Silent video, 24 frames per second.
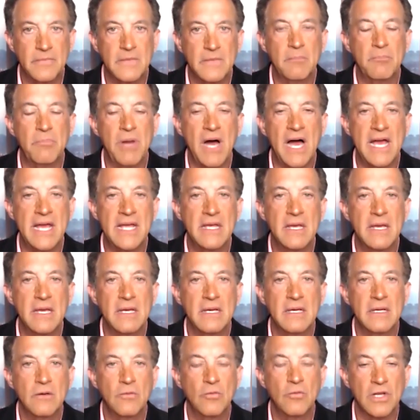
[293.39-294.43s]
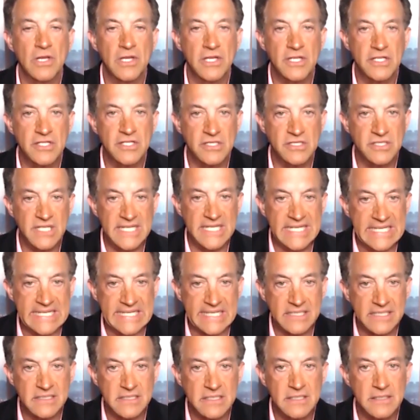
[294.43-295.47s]
by religious
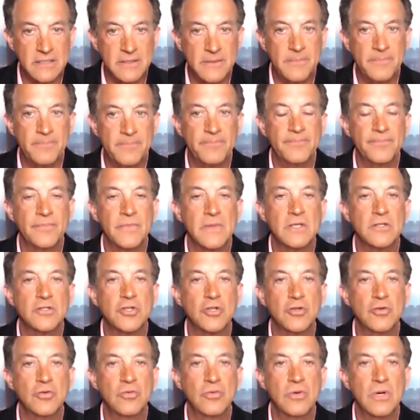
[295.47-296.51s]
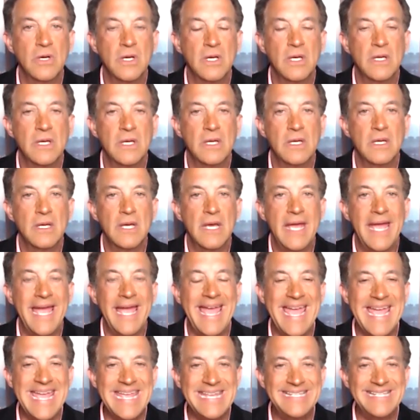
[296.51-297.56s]
edict to
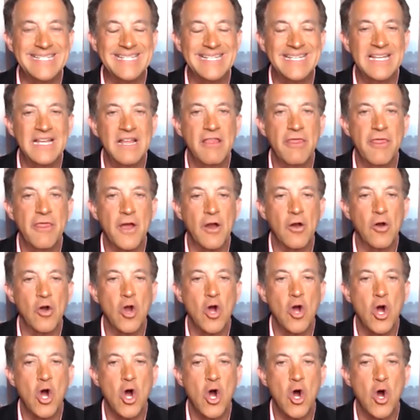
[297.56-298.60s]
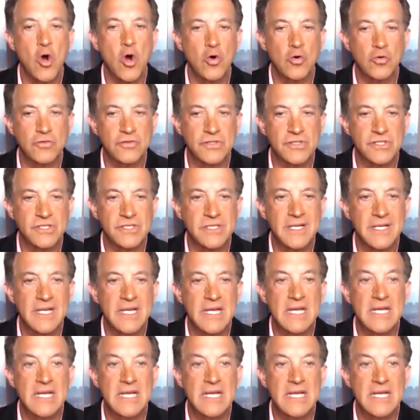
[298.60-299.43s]
hate their hosts.